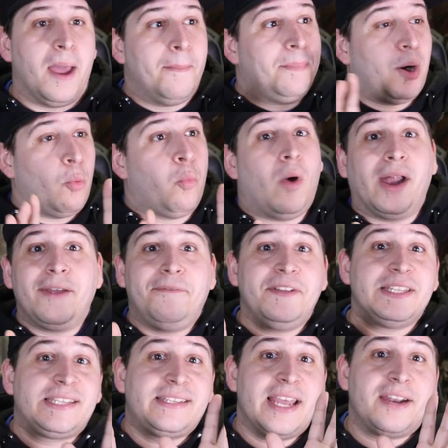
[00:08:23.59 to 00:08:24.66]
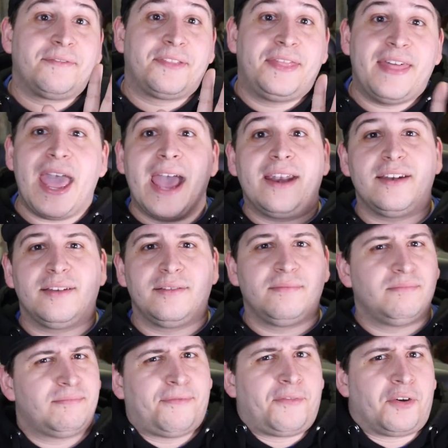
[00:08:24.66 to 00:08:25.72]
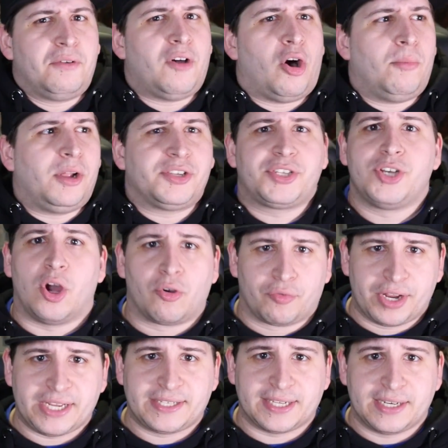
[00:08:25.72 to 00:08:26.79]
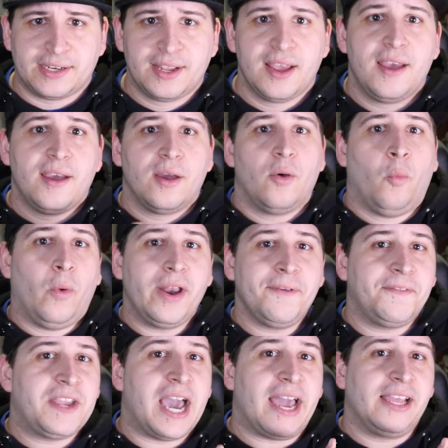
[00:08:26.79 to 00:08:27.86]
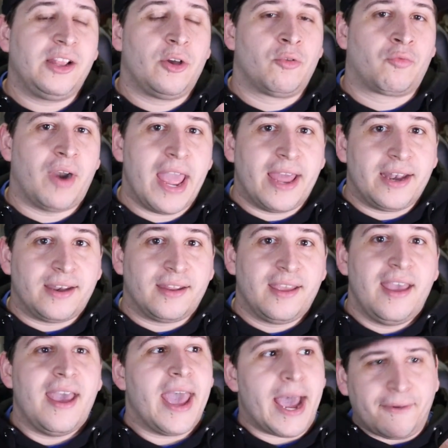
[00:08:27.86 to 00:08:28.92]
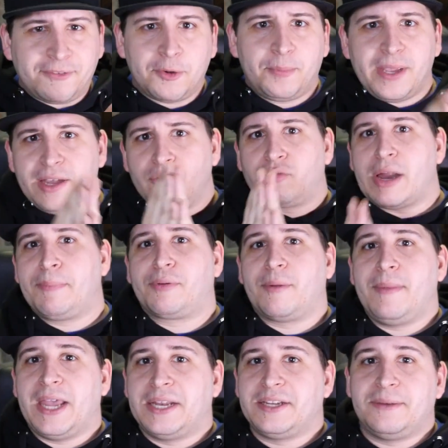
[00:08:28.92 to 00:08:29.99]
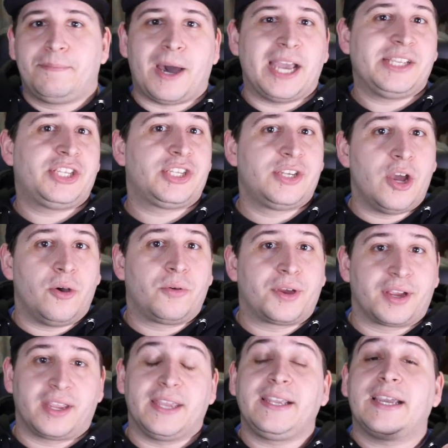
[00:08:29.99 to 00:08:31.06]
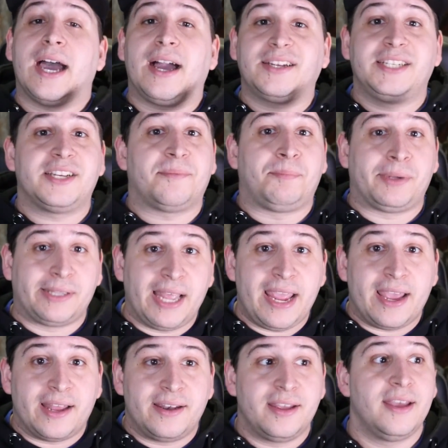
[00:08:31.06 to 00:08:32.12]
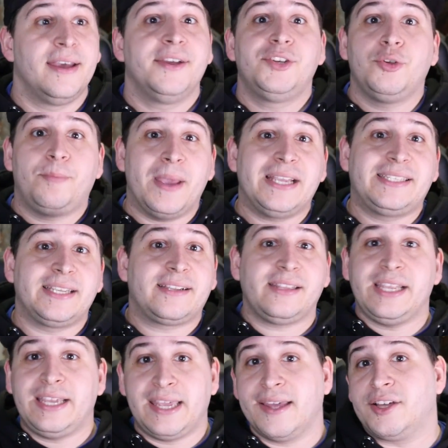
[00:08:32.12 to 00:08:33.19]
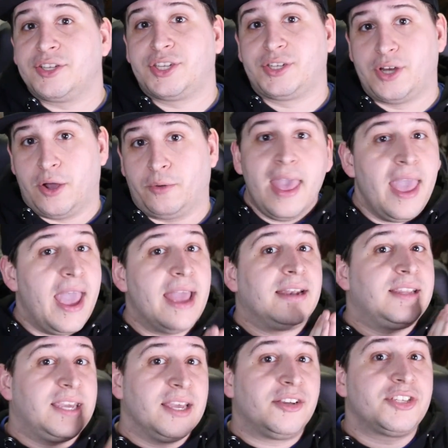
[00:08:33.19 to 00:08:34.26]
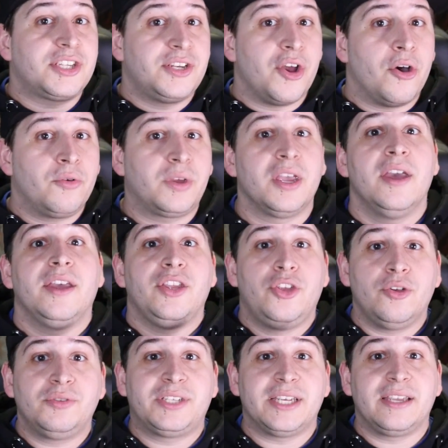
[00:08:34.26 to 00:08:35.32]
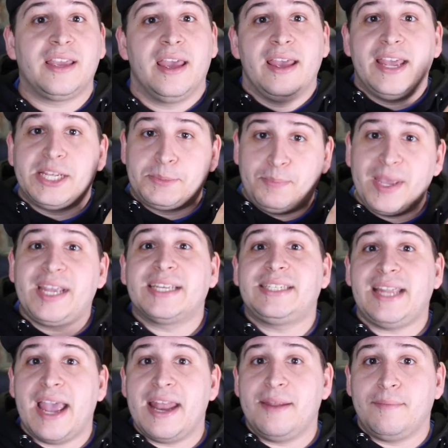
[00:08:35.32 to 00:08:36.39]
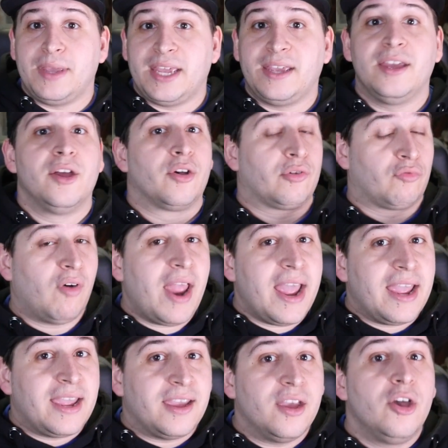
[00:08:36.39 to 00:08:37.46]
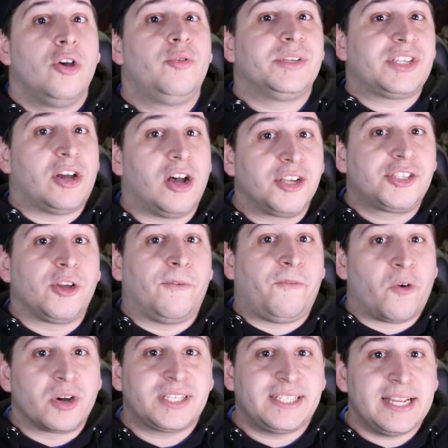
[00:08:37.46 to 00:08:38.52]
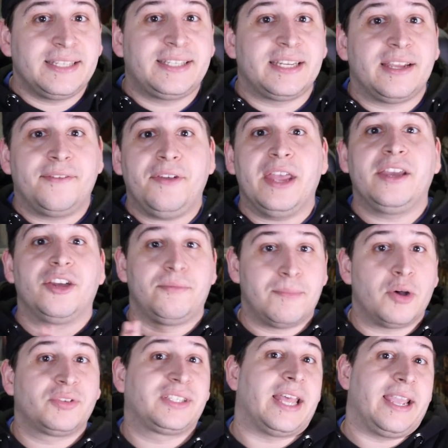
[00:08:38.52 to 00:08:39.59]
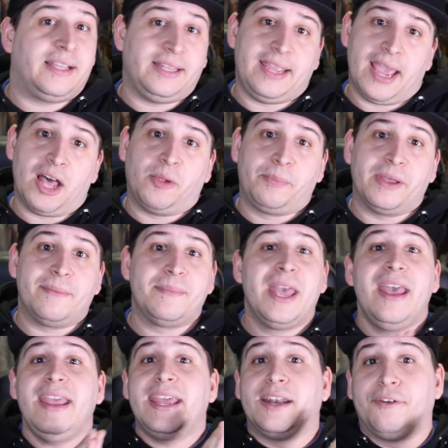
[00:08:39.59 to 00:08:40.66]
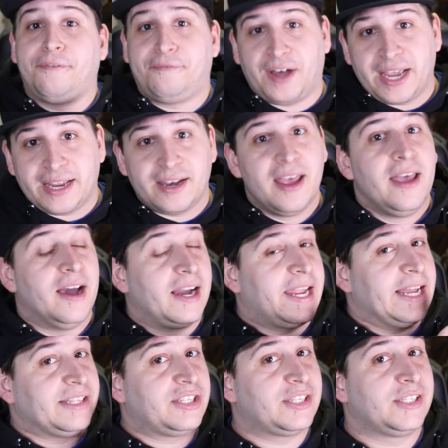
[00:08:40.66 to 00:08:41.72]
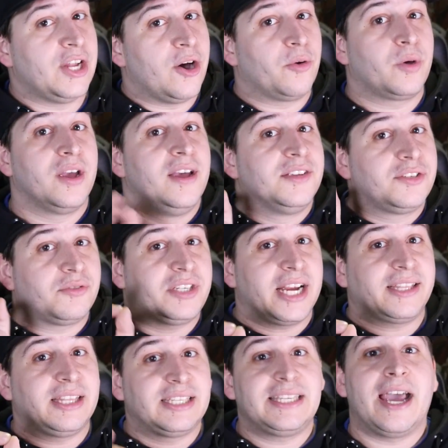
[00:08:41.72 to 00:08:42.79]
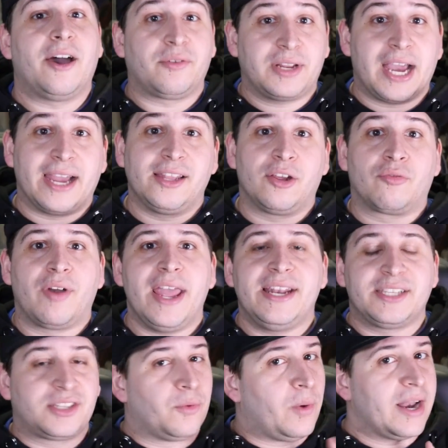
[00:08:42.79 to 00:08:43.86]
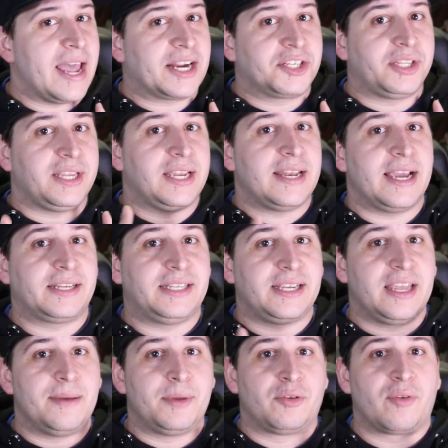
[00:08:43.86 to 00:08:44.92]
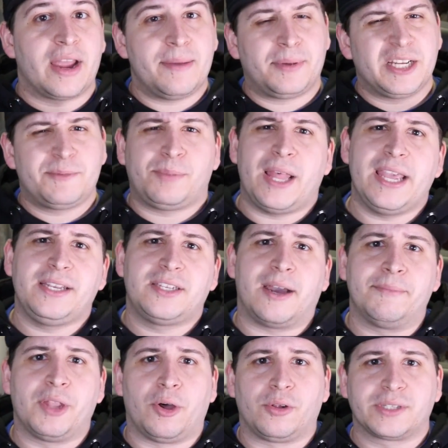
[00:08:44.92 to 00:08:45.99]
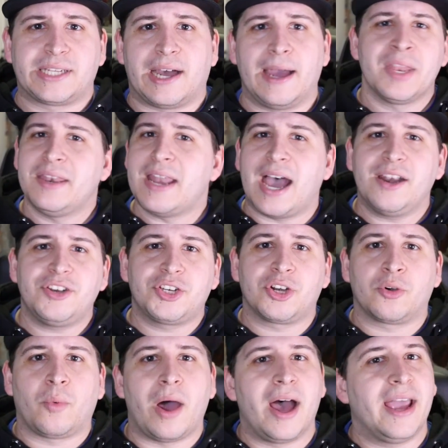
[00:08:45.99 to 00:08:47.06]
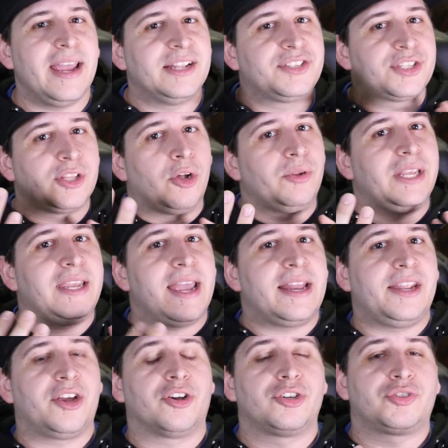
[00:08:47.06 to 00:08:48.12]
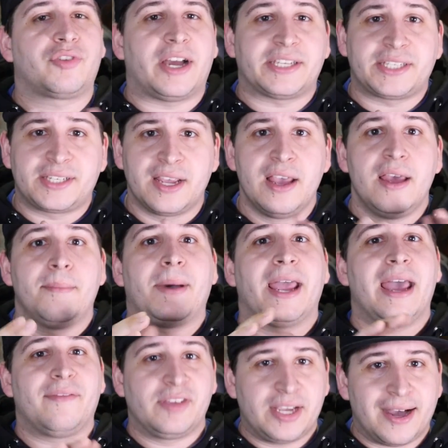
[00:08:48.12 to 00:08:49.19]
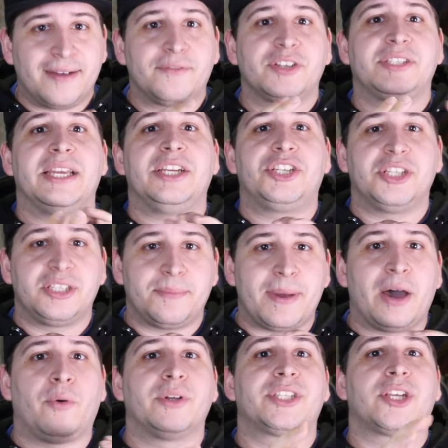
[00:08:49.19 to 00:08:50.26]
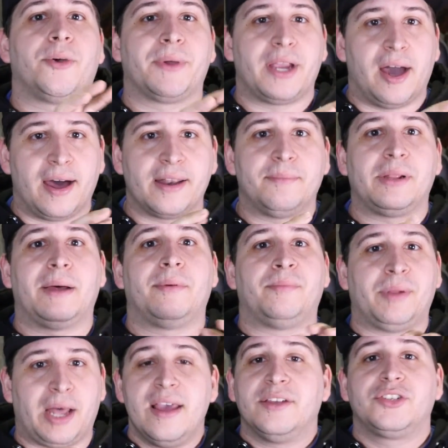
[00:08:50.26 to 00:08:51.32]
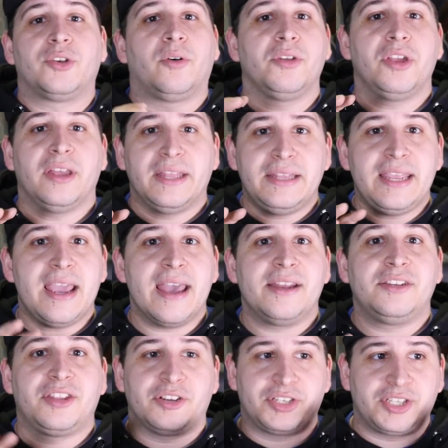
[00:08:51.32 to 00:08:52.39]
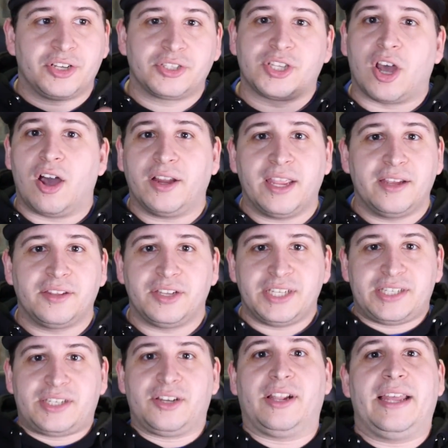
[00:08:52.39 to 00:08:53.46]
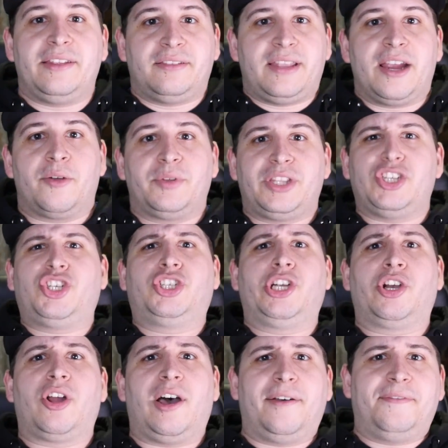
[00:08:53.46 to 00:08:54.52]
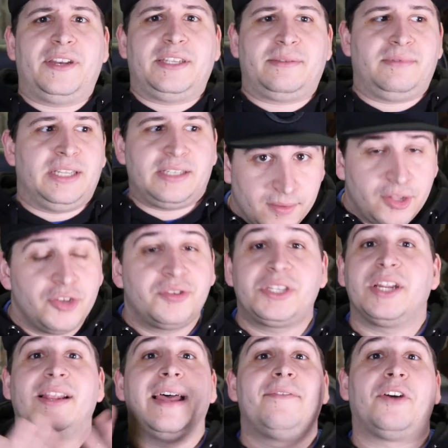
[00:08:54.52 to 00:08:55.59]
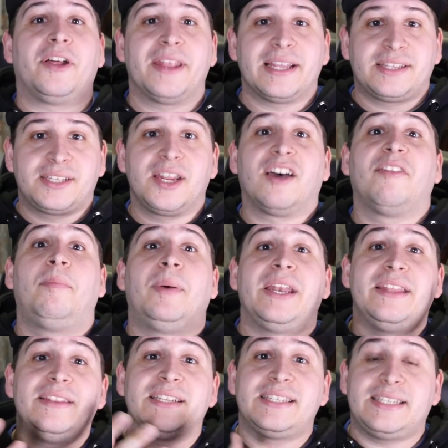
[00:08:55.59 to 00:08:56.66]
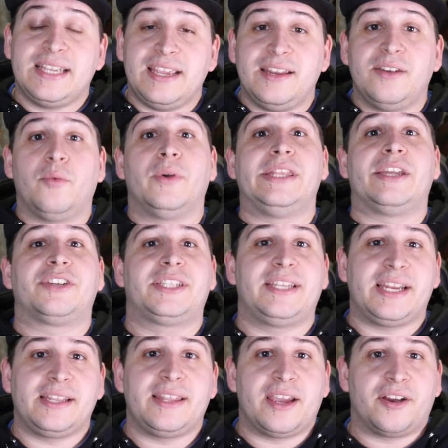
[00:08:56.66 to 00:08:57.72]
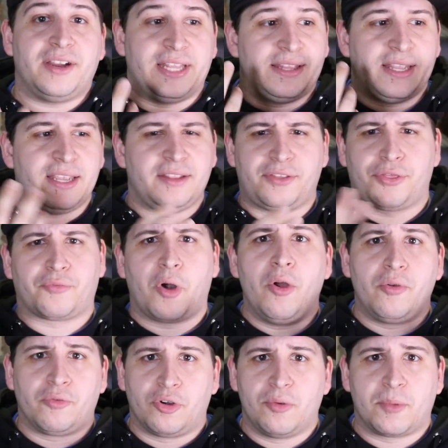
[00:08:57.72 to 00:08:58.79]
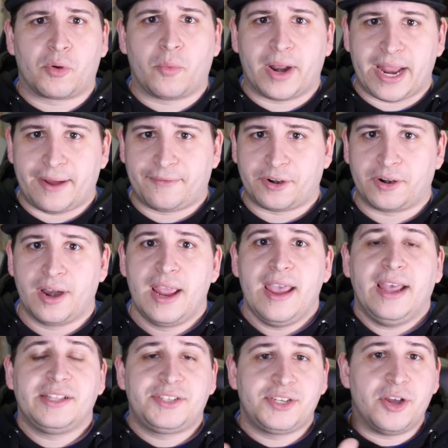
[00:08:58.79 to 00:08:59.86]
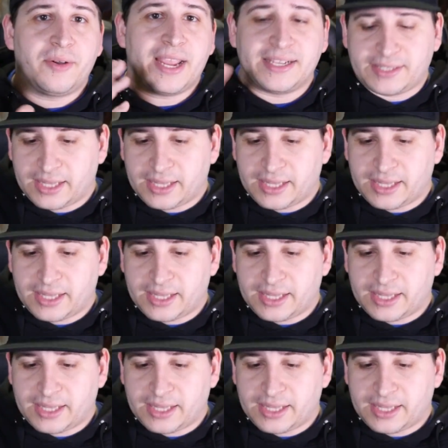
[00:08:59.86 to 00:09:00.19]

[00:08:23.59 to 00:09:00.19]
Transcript: But what if instead of that, for almost no reason, what if Kylo Ren, after being reprimanded by Snoke, concocted a plan to basically kill Snoke, and kill Snoke using his biggest enemy, Rey, who is also Force sensitive and could most likely help him in a fight against Snoke? So check this out. Kylo Ren is the one actually connecting him and Rey, but he's playing dumb the whole time, not sure why, and slowly gaining her trust by having conversations about what's going on and blah, blah, blah. So in the end, they're still talking, he's still there with his shirt off, and you still have all that stuff. But in the scene when they're sitting there in the throne room or whatever, and Snoke has the